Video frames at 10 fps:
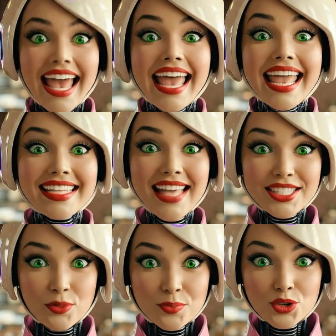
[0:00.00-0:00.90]
Hit those
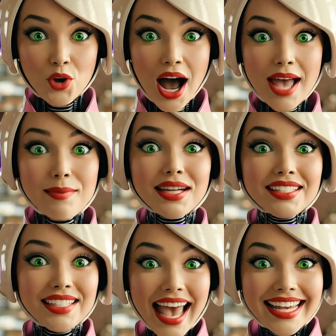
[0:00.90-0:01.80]
subscribe,
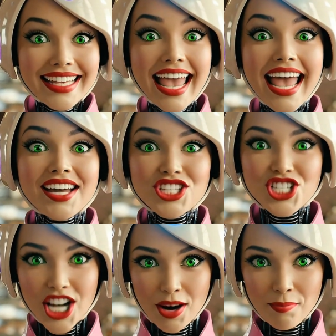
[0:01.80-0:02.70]
like and share
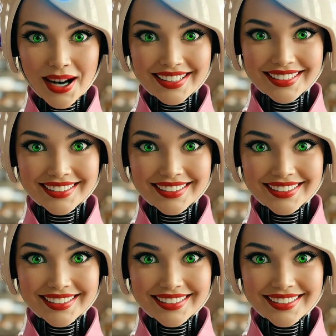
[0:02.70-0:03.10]
buttons.